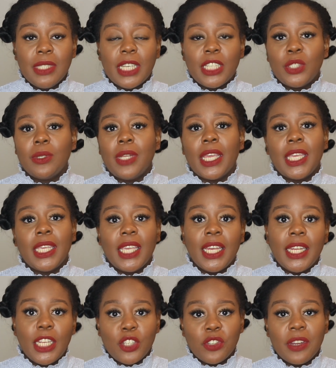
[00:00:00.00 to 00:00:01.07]
I do like a
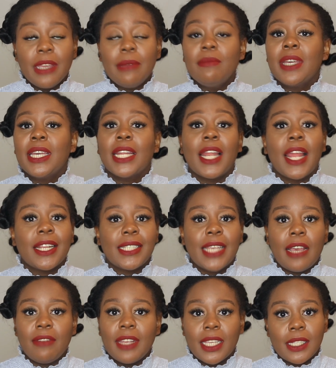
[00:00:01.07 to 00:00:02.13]
yearly trim and I like to
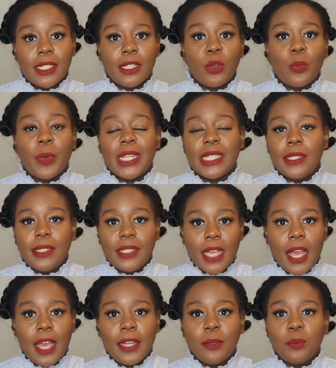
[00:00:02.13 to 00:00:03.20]
have like a silk press
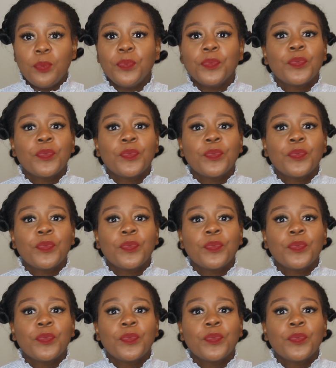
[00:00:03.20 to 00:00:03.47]
done.